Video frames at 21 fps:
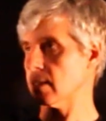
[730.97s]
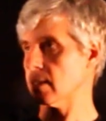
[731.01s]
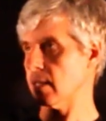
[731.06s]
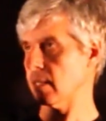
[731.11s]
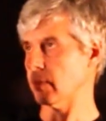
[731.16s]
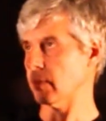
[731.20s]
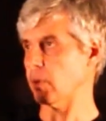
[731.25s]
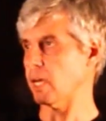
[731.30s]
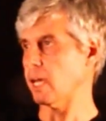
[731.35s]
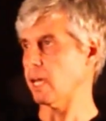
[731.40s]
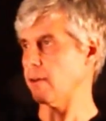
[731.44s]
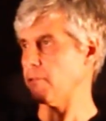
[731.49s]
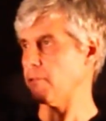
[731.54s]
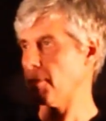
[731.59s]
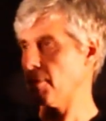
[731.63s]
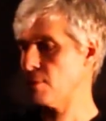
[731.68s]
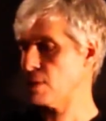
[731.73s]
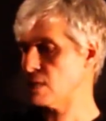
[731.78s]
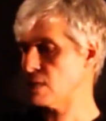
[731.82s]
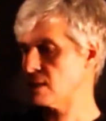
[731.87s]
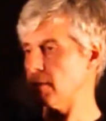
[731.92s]
that we have
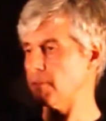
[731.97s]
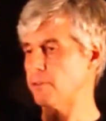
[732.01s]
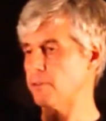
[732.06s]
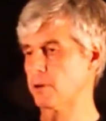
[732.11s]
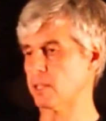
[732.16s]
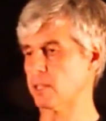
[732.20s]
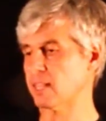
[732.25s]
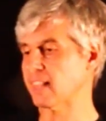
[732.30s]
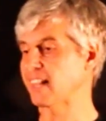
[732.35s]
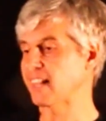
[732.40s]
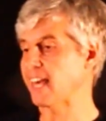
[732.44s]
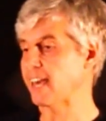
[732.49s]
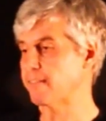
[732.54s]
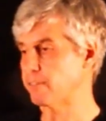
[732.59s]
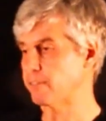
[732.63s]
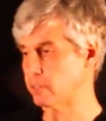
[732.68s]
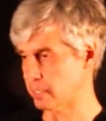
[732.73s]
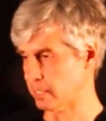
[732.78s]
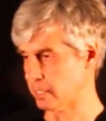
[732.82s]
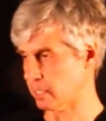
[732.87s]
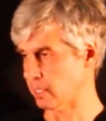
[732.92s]
three different
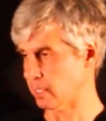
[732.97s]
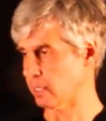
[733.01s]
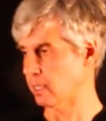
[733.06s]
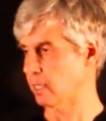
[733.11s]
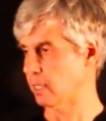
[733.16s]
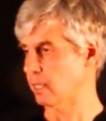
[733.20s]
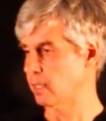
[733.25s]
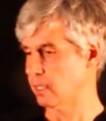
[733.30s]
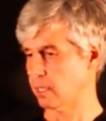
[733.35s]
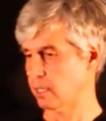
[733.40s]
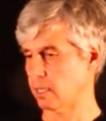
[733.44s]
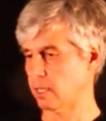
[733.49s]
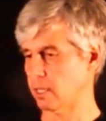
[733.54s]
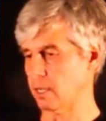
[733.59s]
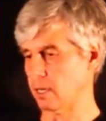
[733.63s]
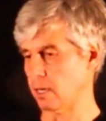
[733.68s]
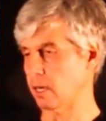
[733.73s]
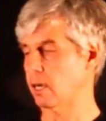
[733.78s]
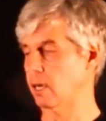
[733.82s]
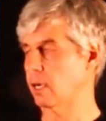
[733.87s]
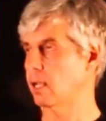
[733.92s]
levels
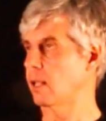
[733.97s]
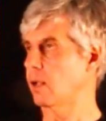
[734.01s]
here.